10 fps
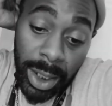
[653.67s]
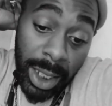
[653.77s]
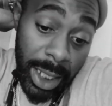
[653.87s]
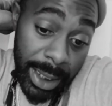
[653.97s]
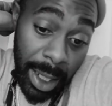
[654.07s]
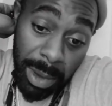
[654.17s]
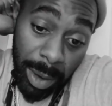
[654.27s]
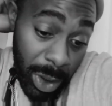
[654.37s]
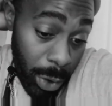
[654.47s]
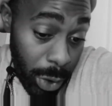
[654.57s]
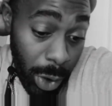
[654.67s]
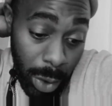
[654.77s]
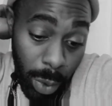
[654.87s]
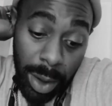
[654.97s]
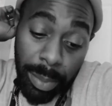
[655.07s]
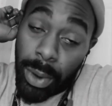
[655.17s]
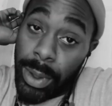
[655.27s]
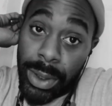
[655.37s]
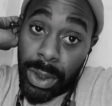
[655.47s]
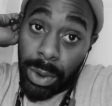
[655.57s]
to things that maybe you thought were
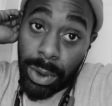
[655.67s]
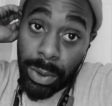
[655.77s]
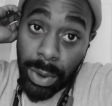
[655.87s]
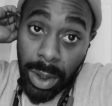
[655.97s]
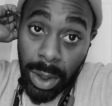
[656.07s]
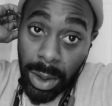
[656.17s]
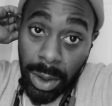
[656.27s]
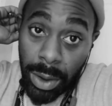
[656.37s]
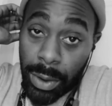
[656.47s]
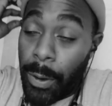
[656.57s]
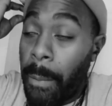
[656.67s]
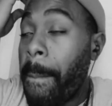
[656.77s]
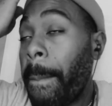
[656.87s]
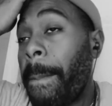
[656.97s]
important to you, you know?